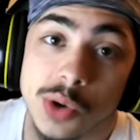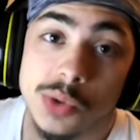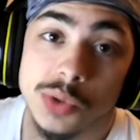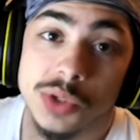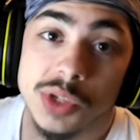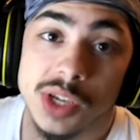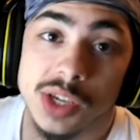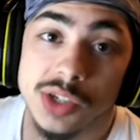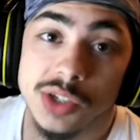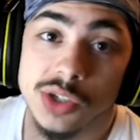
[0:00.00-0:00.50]

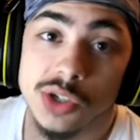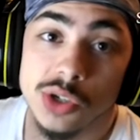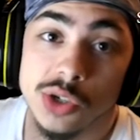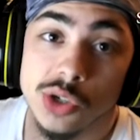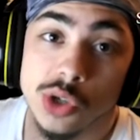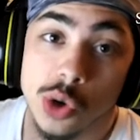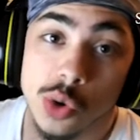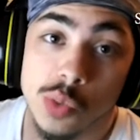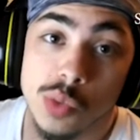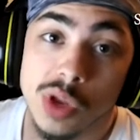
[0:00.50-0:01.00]
I made a
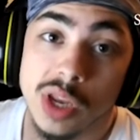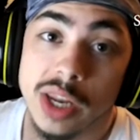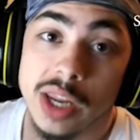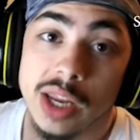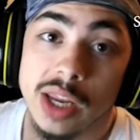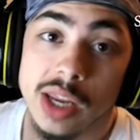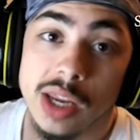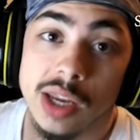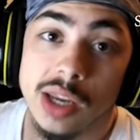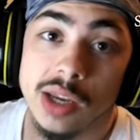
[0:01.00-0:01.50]
promise
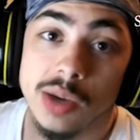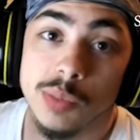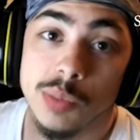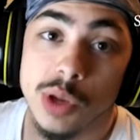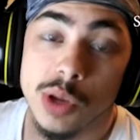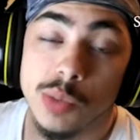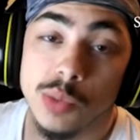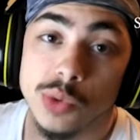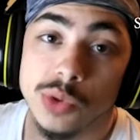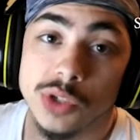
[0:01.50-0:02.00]
that I would
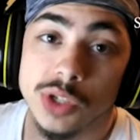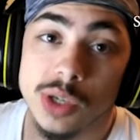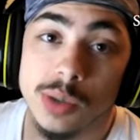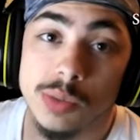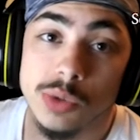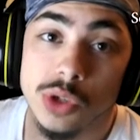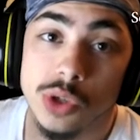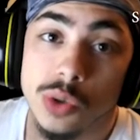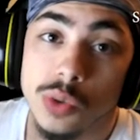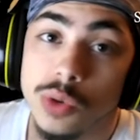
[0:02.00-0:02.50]
be back
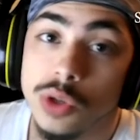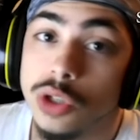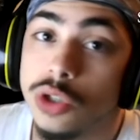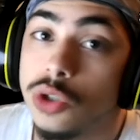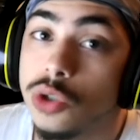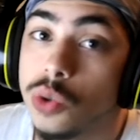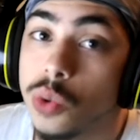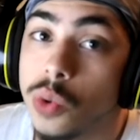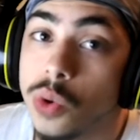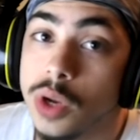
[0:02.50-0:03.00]
in
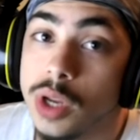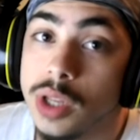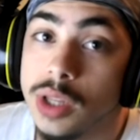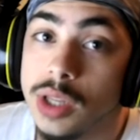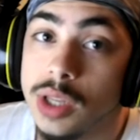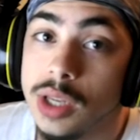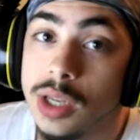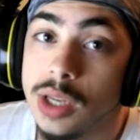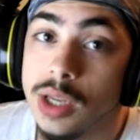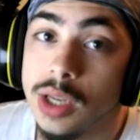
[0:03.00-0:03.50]

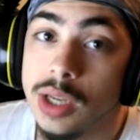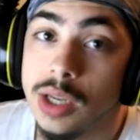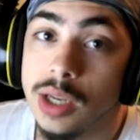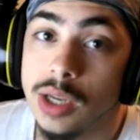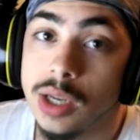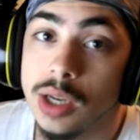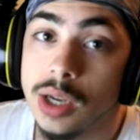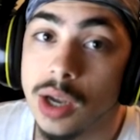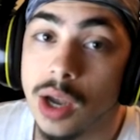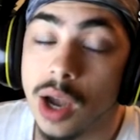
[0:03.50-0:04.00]
America.
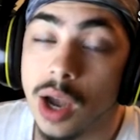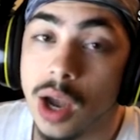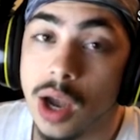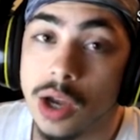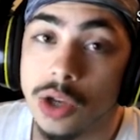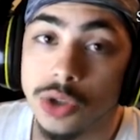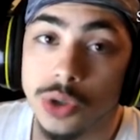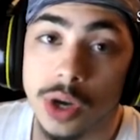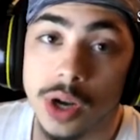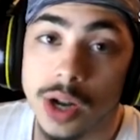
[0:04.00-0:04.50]

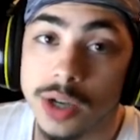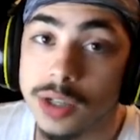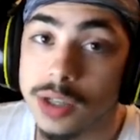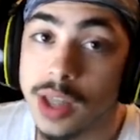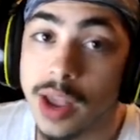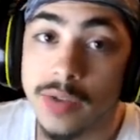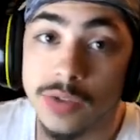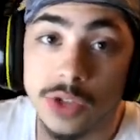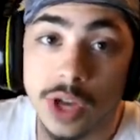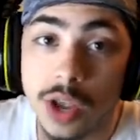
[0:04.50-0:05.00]

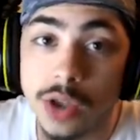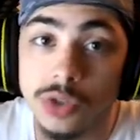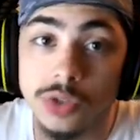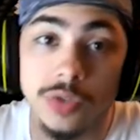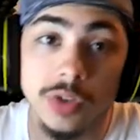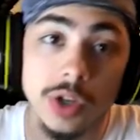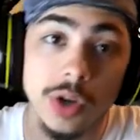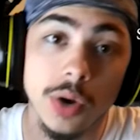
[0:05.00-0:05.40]
No, that's it.